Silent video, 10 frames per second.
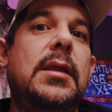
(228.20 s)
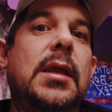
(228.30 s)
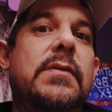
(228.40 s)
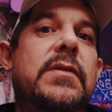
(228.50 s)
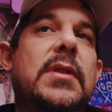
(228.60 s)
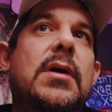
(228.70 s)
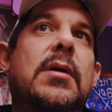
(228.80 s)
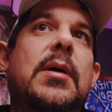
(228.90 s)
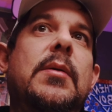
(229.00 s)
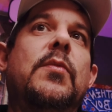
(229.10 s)
even
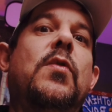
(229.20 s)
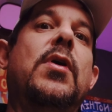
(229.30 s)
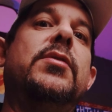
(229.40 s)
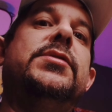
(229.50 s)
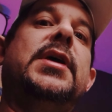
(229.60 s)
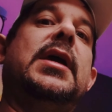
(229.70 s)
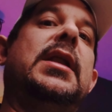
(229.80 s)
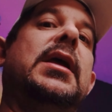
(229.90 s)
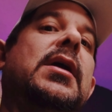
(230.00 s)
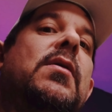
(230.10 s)
though I'm
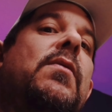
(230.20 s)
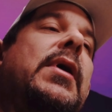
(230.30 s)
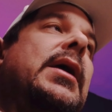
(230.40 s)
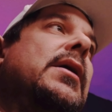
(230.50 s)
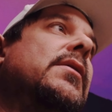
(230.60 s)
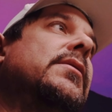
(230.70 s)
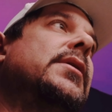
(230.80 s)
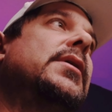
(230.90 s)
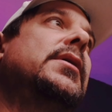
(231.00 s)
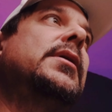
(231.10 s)
rotating
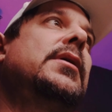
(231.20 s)
around.